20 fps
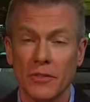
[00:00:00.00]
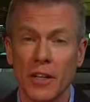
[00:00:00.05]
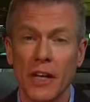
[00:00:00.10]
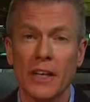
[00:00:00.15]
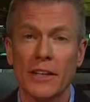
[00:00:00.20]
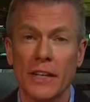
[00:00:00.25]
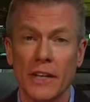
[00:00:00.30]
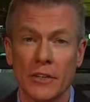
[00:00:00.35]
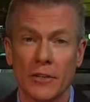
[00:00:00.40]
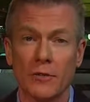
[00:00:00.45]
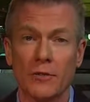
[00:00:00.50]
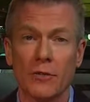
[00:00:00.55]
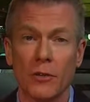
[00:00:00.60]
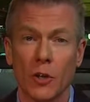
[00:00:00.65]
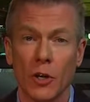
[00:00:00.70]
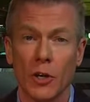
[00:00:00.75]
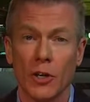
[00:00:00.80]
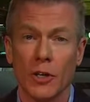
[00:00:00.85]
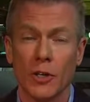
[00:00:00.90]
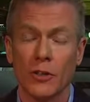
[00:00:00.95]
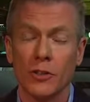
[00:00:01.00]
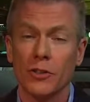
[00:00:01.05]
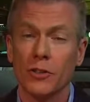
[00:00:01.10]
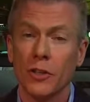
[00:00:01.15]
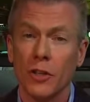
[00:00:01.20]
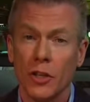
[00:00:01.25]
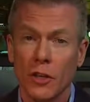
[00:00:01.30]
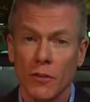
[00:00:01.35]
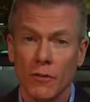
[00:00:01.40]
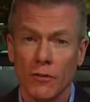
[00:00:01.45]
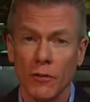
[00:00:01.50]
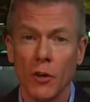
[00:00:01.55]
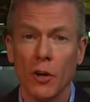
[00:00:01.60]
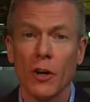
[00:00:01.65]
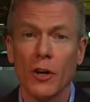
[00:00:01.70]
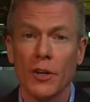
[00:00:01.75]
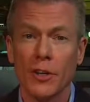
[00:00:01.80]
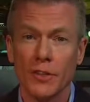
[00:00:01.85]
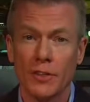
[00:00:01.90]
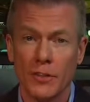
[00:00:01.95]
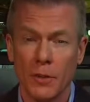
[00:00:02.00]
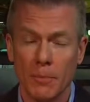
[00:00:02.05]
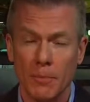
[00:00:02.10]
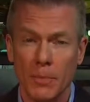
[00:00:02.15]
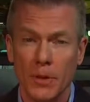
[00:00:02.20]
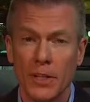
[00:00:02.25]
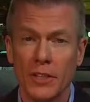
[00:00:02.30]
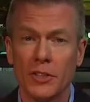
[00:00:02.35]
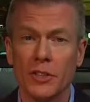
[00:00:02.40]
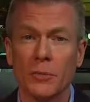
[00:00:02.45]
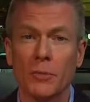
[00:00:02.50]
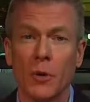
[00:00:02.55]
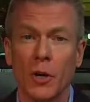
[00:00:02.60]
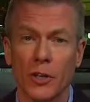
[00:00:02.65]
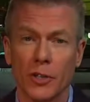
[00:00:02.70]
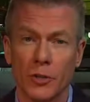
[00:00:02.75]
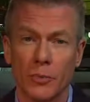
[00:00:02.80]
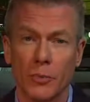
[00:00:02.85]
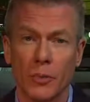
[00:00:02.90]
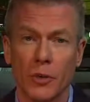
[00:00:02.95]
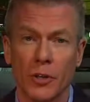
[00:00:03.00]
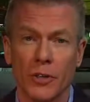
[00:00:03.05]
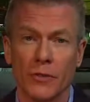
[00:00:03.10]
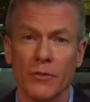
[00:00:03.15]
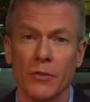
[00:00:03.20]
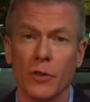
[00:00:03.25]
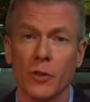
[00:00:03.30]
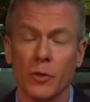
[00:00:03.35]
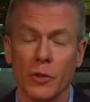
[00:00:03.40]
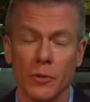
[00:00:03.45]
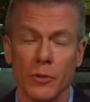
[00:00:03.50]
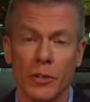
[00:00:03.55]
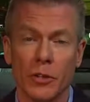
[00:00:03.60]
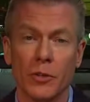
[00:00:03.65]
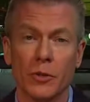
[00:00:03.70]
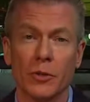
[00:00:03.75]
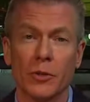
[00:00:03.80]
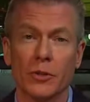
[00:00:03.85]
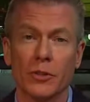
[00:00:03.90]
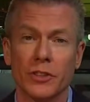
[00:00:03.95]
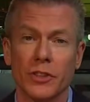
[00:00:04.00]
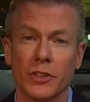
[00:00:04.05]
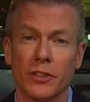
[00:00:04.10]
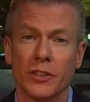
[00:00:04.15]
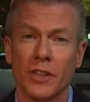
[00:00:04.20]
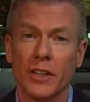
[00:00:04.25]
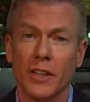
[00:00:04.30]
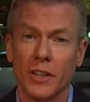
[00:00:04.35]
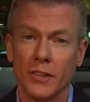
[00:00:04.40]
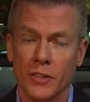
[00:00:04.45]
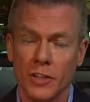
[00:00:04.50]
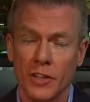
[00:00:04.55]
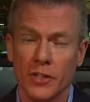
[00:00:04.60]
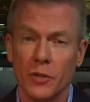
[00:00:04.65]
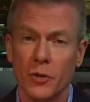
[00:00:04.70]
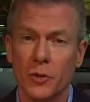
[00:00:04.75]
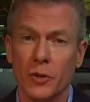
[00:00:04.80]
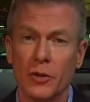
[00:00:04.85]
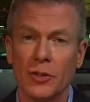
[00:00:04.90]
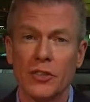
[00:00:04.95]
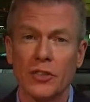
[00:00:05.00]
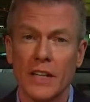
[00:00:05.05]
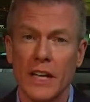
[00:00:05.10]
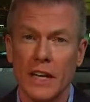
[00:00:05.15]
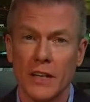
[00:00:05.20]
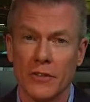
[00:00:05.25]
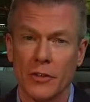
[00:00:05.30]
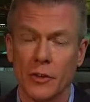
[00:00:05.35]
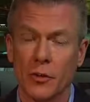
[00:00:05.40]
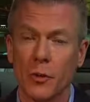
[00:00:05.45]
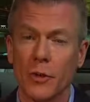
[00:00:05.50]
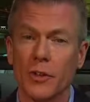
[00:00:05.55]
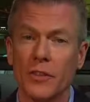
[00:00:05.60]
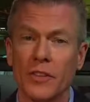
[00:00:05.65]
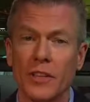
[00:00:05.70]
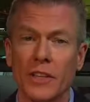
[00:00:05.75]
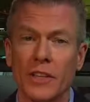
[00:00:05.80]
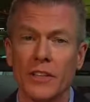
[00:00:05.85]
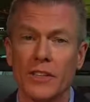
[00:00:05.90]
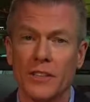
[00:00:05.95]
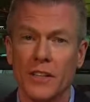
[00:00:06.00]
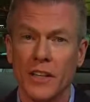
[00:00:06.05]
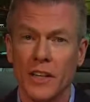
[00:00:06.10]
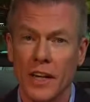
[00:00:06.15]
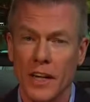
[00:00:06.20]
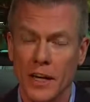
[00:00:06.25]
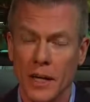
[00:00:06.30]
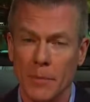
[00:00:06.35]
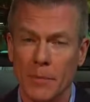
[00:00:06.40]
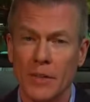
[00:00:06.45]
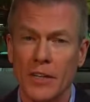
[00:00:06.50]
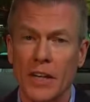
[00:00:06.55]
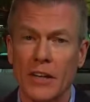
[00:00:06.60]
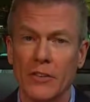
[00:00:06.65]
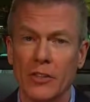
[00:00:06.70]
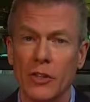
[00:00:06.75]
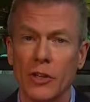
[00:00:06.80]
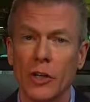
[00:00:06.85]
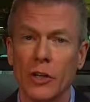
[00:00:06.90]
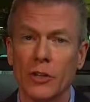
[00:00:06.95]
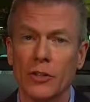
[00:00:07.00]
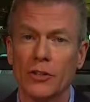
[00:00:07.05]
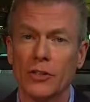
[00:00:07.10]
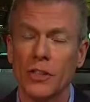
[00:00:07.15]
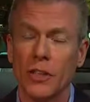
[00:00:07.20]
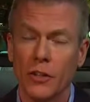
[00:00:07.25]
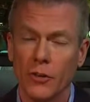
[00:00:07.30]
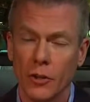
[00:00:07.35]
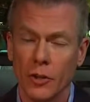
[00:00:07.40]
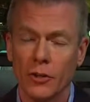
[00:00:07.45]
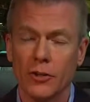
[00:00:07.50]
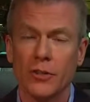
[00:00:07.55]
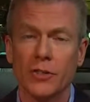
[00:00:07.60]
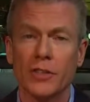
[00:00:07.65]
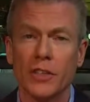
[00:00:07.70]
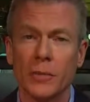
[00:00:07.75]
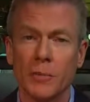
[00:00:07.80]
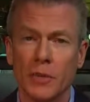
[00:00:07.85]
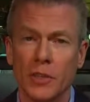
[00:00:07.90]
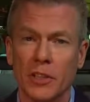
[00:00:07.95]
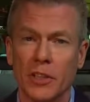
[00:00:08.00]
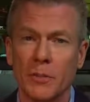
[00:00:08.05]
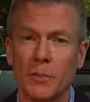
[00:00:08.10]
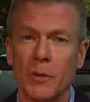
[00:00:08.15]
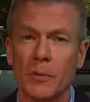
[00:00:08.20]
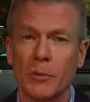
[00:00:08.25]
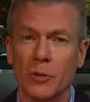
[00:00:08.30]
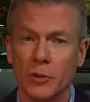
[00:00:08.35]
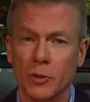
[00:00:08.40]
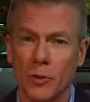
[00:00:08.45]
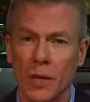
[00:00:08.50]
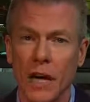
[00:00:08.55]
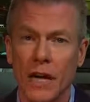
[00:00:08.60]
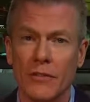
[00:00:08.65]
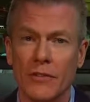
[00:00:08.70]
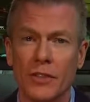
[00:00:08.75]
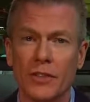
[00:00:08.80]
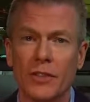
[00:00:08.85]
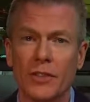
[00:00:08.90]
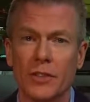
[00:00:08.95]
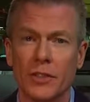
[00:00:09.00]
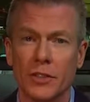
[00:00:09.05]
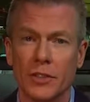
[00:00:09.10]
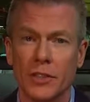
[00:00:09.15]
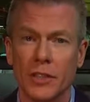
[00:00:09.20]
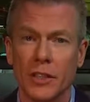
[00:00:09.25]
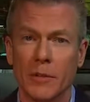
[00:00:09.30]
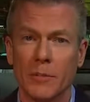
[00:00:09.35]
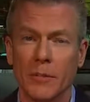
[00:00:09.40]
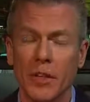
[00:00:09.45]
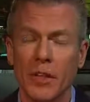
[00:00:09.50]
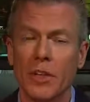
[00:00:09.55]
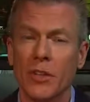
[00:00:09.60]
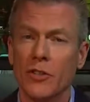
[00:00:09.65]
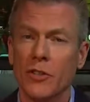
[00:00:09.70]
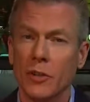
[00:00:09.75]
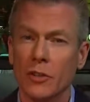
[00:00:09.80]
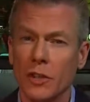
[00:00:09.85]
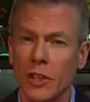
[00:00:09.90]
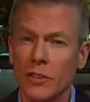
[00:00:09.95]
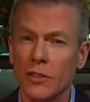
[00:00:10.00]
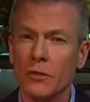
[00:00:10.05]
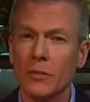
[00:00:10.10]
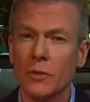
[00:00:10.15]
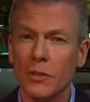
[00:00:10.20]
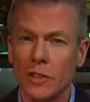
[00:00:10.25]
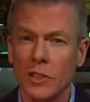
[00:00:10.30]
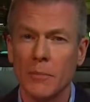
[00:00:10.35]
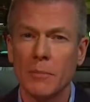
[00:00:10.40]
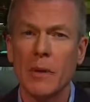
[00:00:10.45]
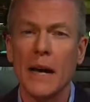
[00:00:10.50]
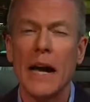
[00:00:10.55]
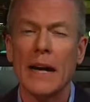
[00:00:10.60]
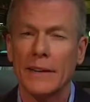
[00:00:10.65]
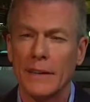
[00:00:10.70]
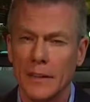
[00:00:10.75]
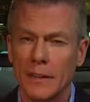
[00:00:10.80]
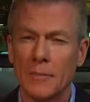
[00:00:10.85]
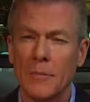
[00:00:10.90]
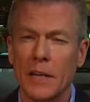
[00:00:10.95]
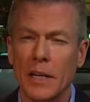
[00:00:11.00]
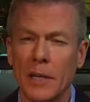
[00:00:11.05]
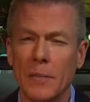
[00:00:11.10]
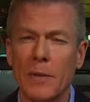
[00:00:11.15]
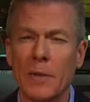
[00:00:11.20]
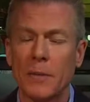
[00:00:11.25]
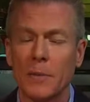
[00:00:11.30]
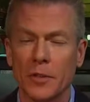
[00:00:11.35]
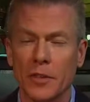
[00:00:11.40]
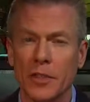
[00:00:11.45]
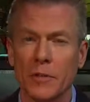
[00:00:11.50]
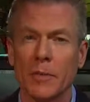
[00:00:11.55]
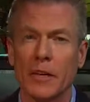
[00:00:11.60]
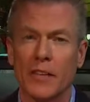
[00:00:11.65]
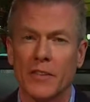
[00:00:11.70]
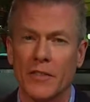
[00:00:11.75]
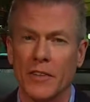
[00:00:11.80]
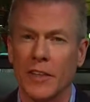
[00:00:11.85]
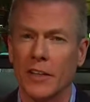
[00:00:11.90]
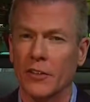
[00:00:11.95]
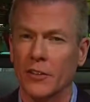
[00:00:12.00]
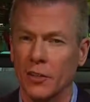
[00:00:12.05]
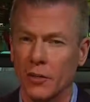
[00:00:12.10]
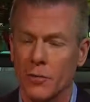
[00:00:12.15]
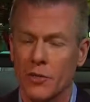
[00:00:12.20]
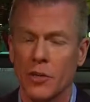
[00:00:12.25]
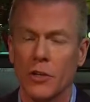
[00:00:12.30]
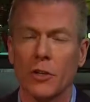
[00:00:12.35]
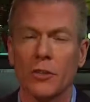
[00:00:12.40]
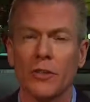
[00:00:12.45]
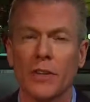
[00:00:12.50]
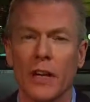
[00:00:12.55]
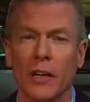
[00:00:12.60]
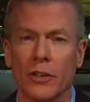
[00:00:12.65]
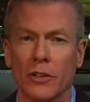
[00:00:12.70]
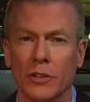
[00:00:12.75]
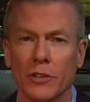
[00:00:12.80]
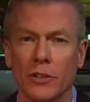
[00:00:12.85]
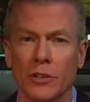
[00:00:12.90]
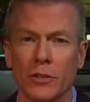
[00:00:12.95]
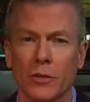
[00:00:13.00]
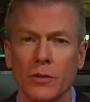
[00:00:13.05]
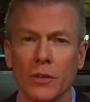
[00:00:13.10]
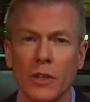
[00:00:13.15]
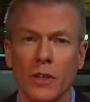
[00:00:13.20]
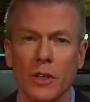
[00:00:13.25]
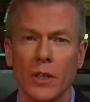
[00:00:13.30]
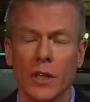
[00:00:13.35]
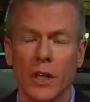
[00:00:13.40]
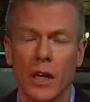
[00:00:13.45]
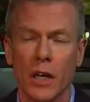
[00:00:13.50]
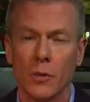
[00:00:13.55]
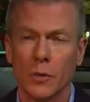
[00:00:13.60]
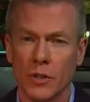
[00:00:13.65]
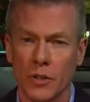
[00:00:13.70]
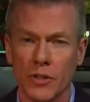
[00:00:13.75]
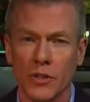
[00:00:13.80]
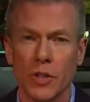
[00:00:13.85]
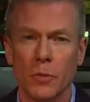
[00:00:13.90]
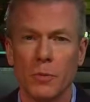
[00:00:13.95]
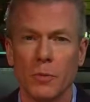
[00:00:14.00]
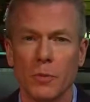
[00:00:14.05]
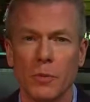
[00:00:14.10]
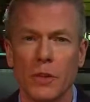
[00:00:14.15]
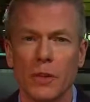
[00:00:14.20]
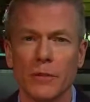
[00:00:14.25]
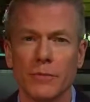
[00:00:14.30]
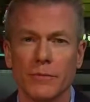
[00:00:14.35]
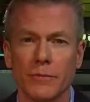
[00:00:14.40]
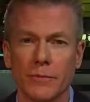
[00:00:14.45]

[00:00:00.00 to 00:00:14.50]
flying down to Florida because Florida is the biggest departure point for Caribbean cruises. These cruises out of the Northeast and up and down the coast, those are typically people driving to the ship. So it doesn't really impact as many people as you might think in terms of the hotel issue with the Super Bowl.